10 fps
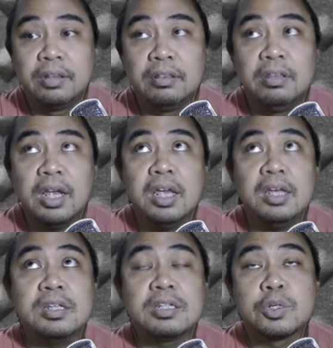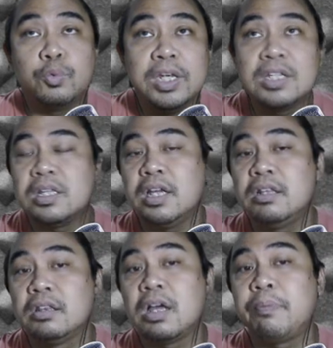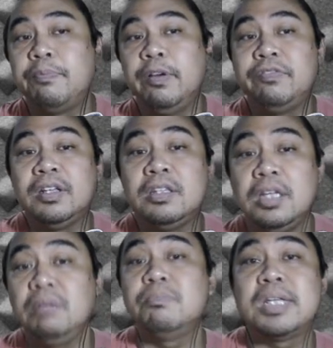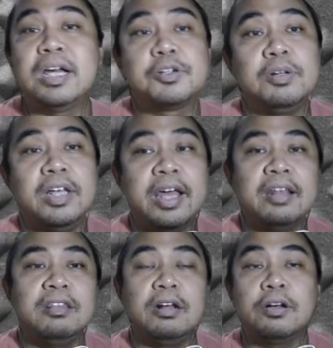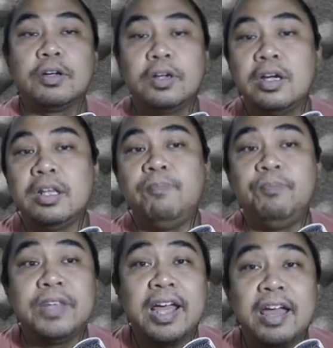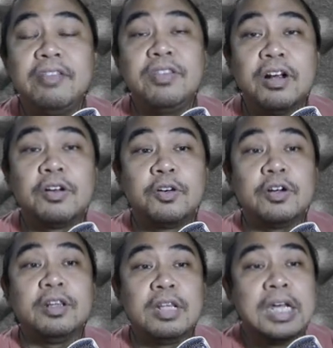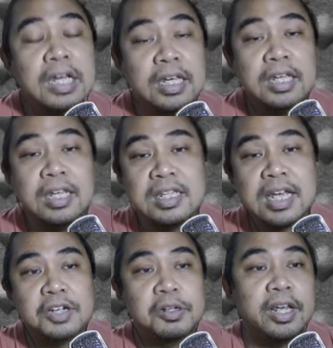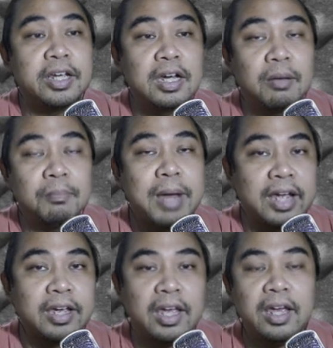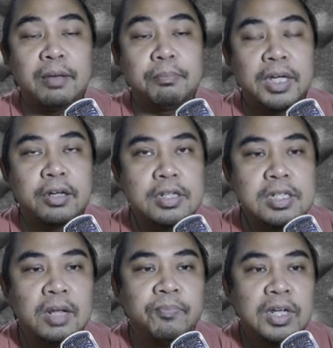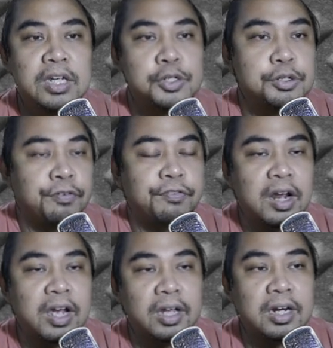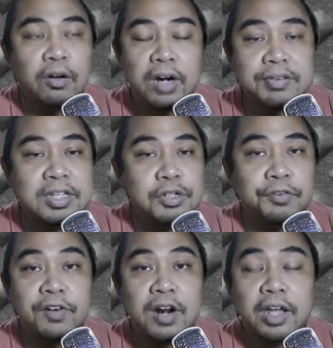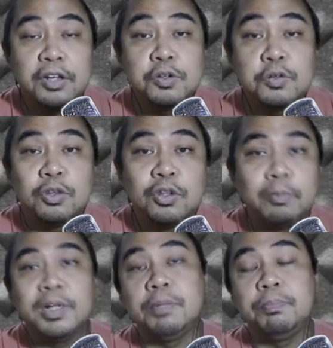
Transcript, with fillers: They squeezed in the top 50 teams actually, and they're good. And they're good he's actually comeback king because Shufraken or FC Shufraken used to dominate